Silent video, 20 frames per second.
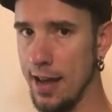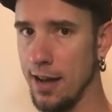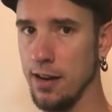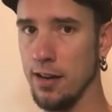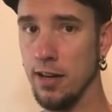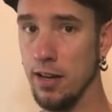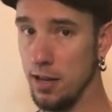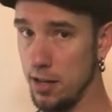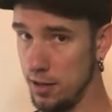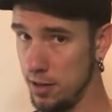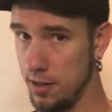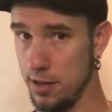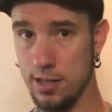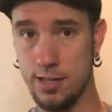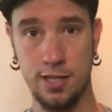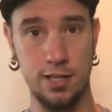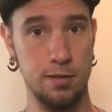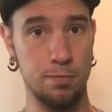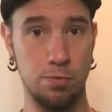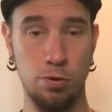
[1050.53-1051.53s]
And again,
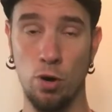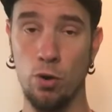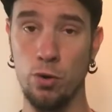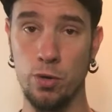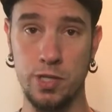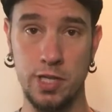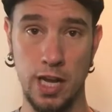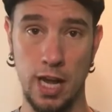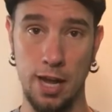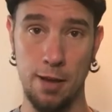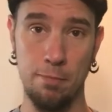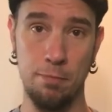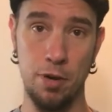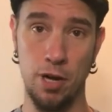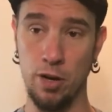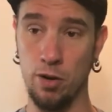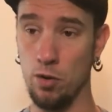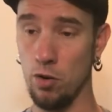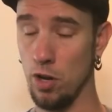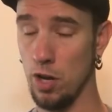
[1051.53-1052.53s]
this is a
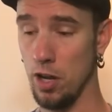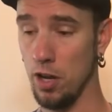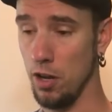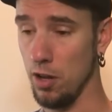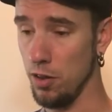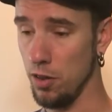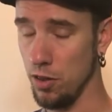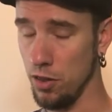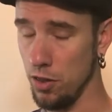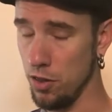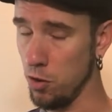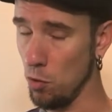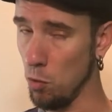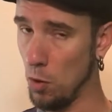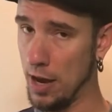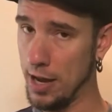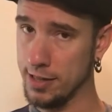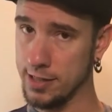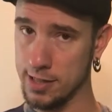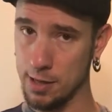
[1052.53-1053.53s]
prototype, but
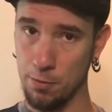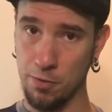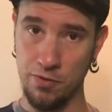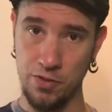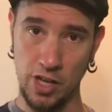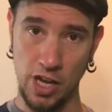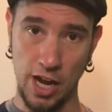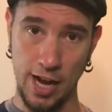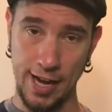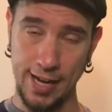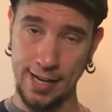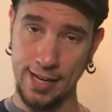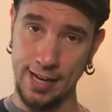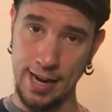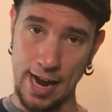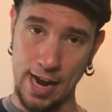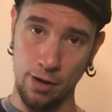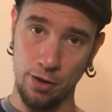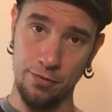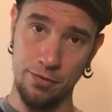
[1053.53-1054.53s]
the way some of
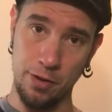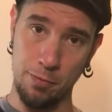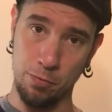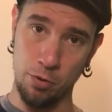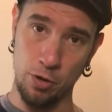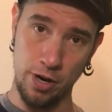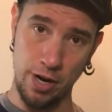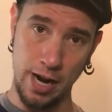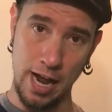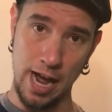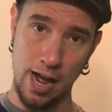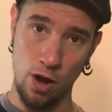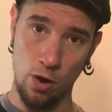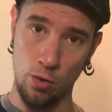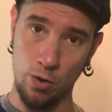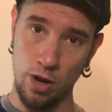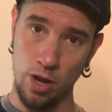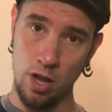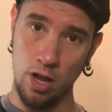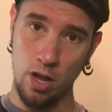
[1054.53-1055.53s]
the iconography
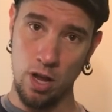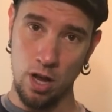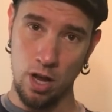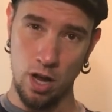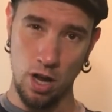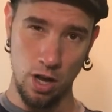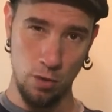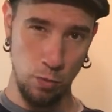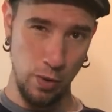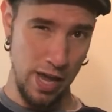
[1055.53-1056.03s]
printed out,